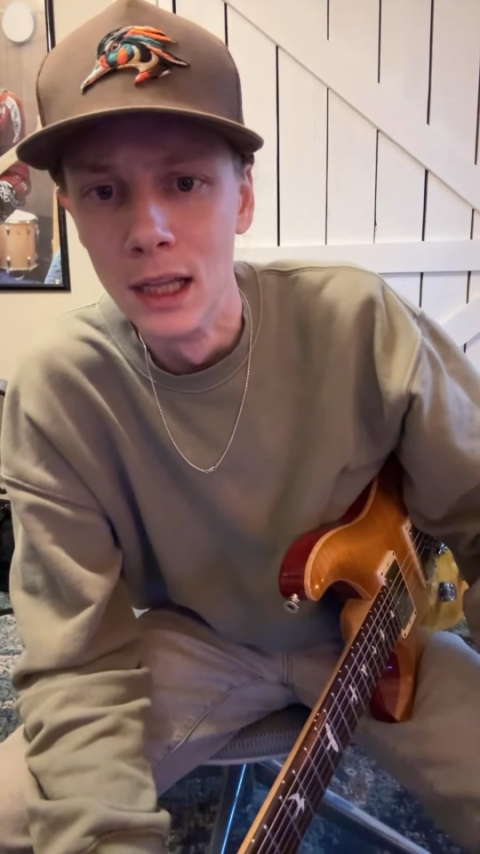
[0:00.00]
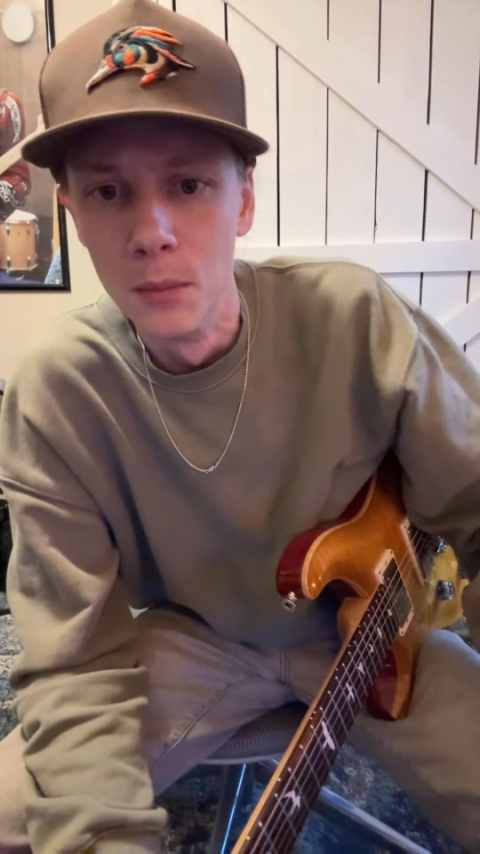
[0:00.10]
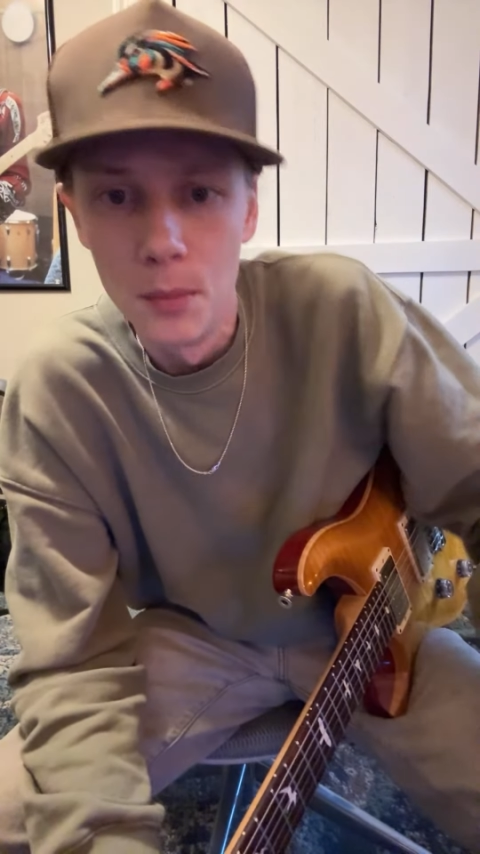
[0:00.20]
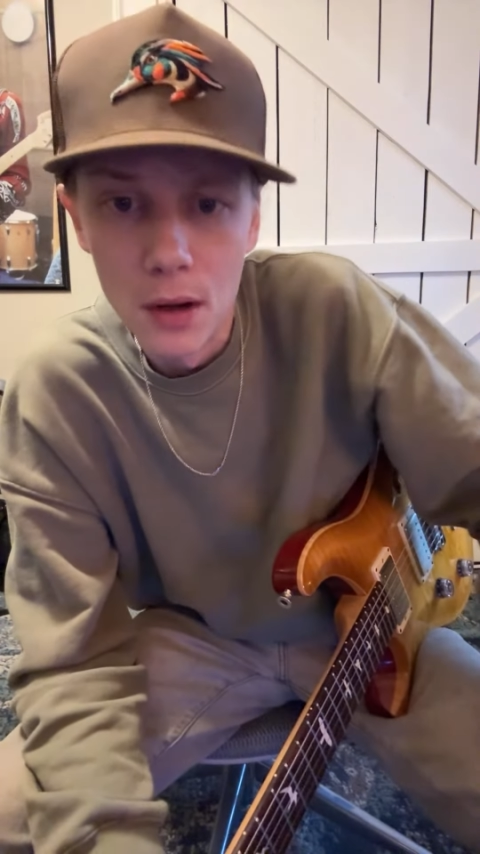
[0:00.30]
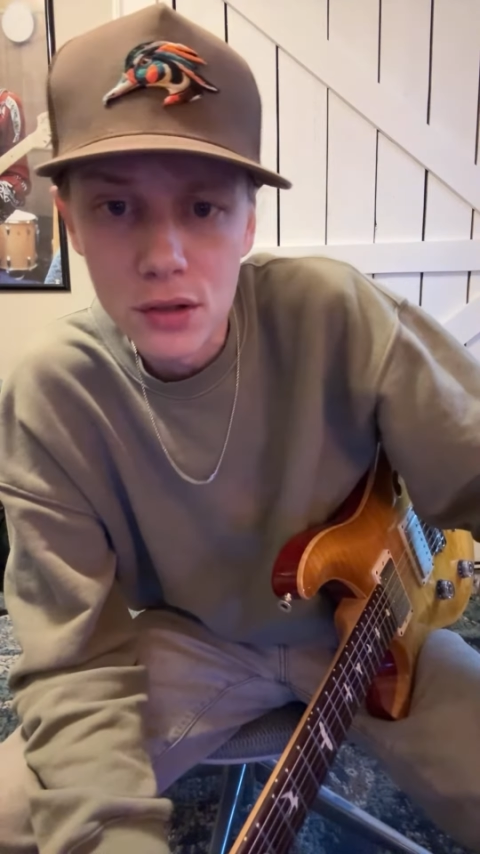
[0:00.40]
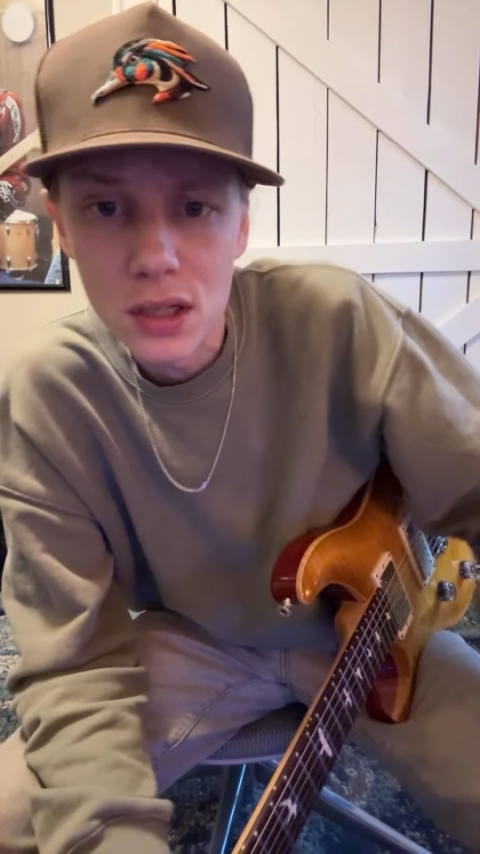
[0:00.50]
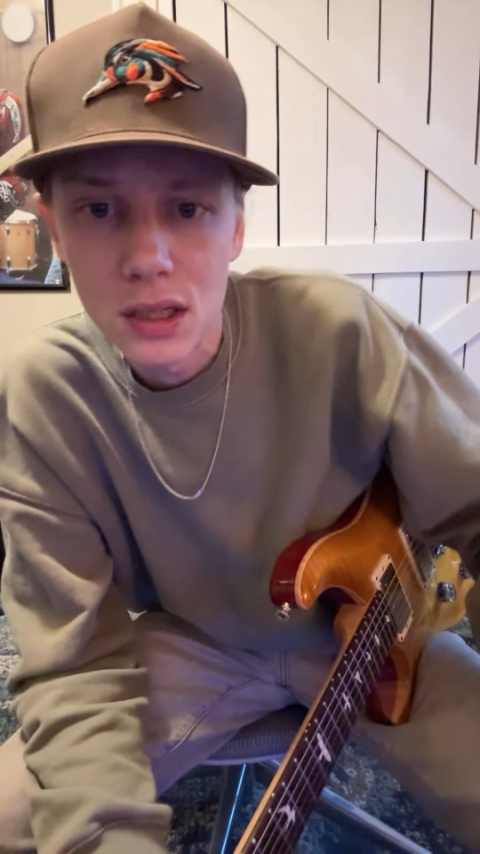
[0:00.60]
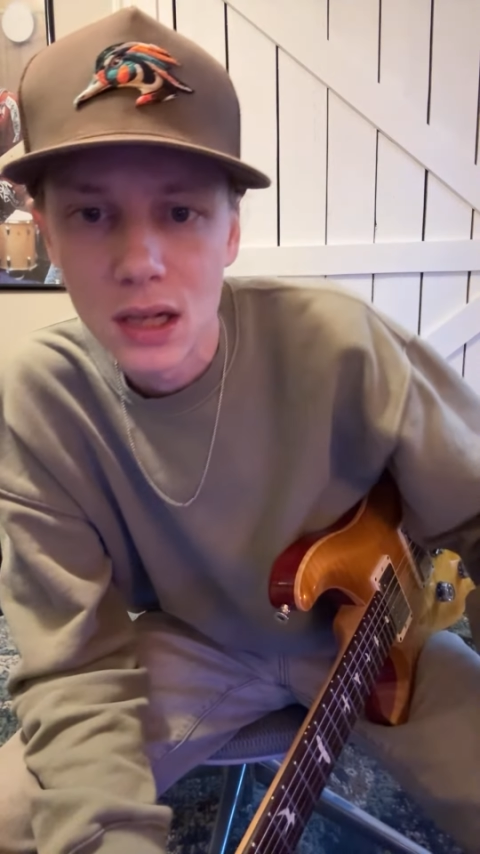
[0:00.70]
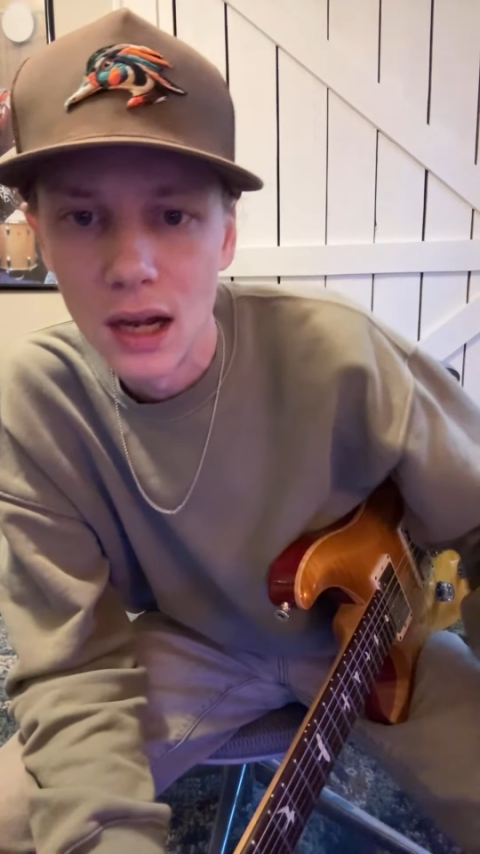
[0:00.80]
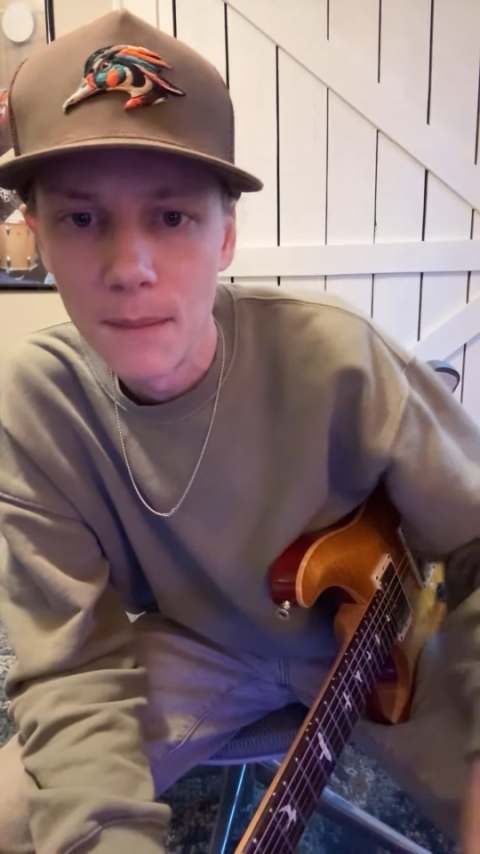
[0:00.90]
But most of the
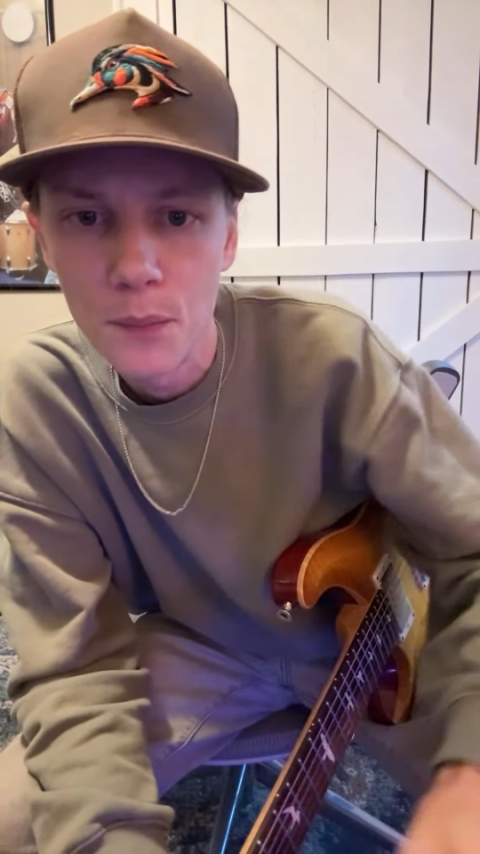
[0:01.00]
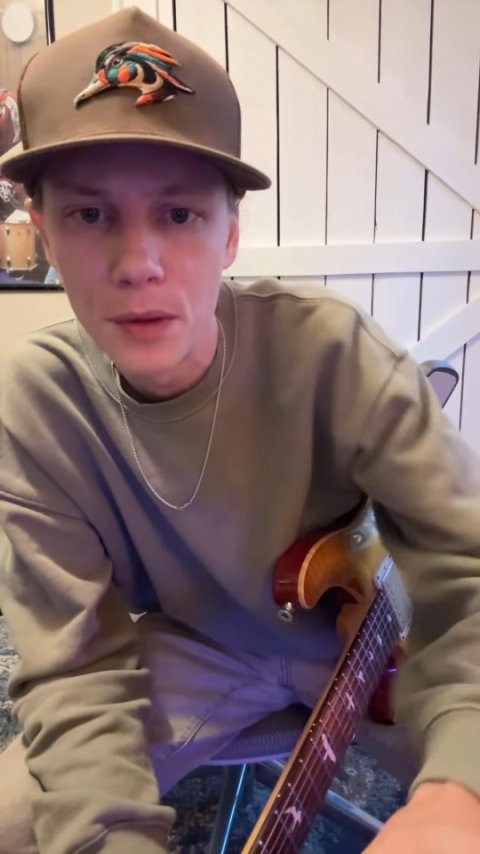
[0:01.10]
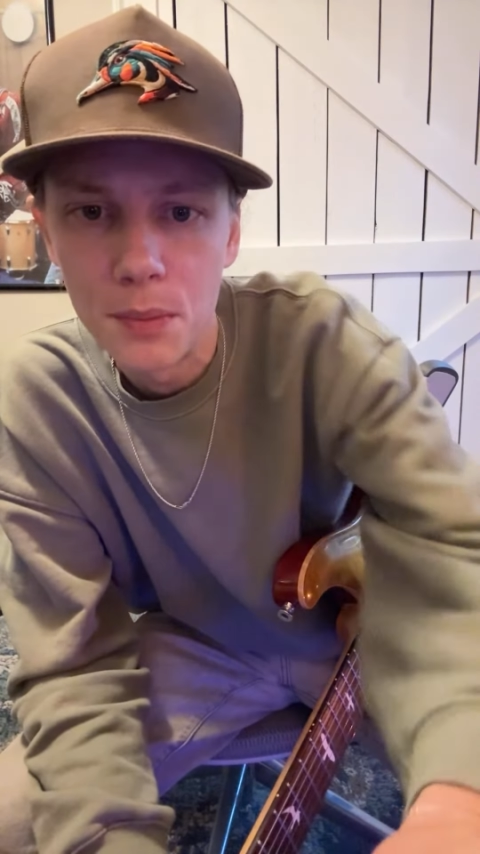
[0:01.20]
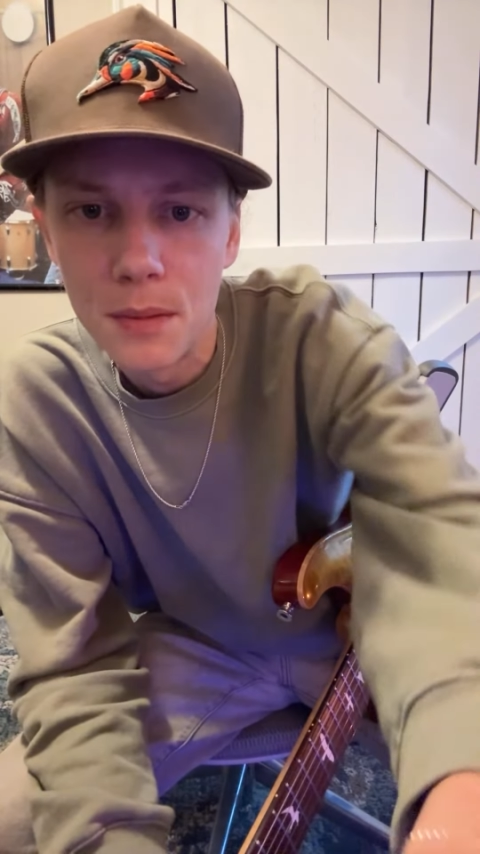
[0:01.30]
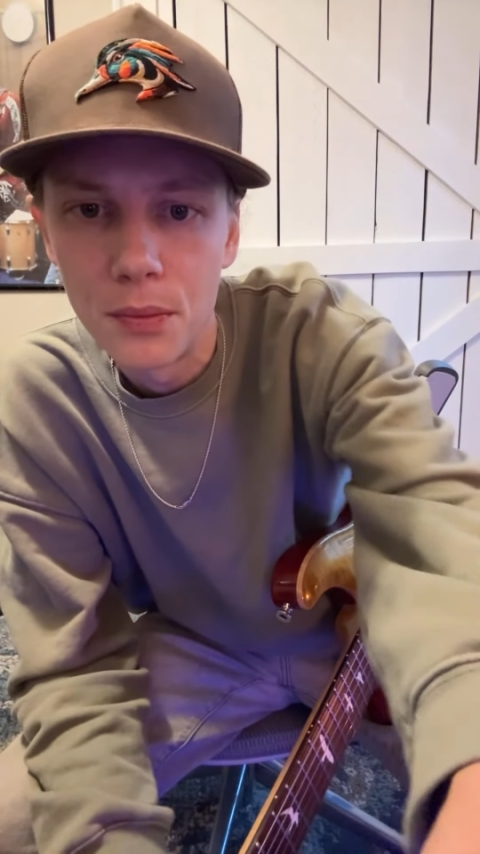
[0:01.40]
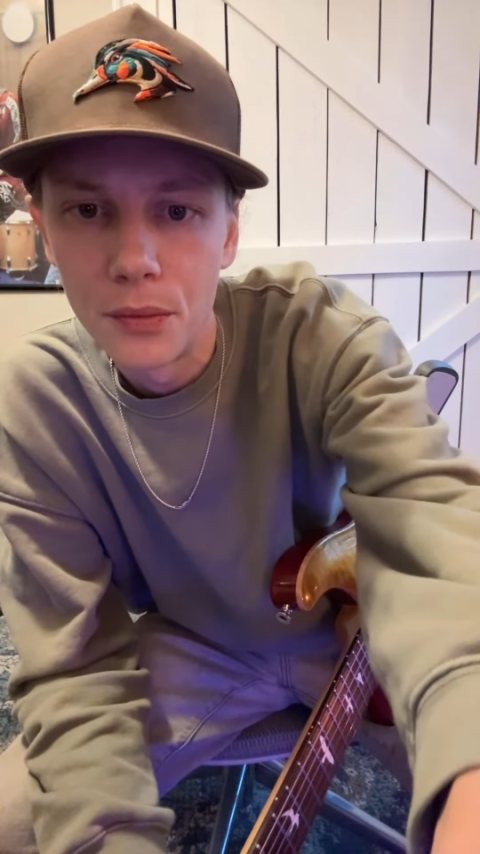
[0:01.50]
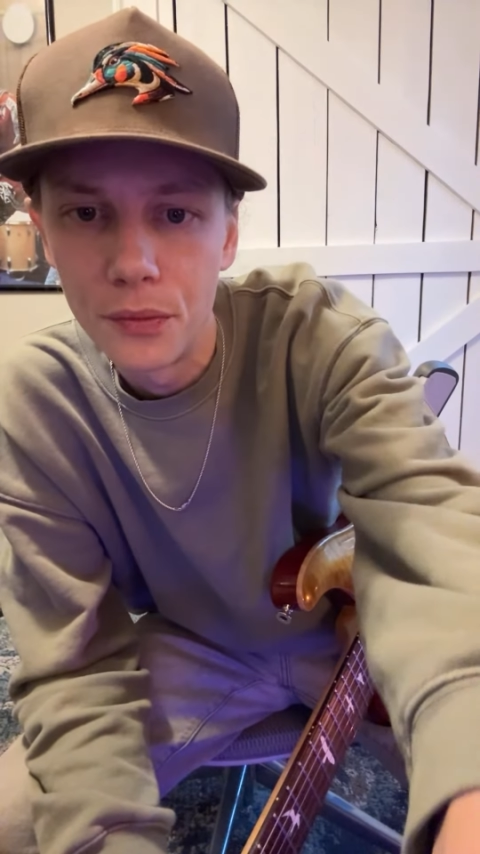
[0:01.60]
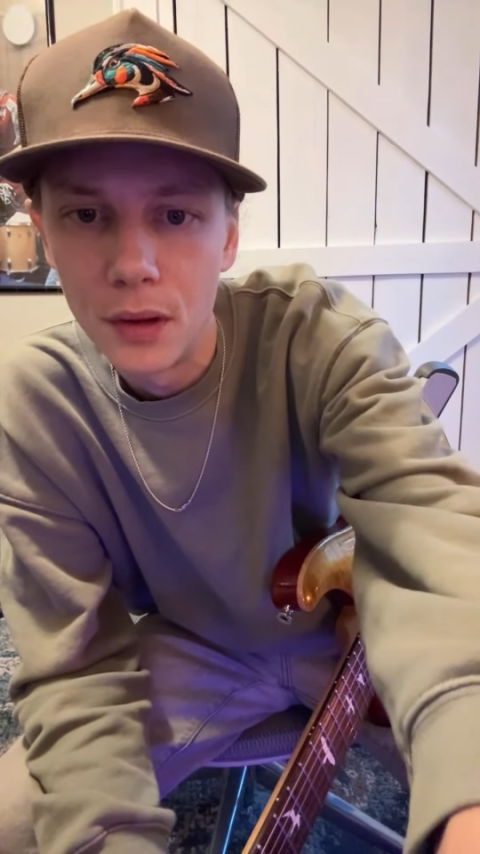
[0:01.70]
time, the people...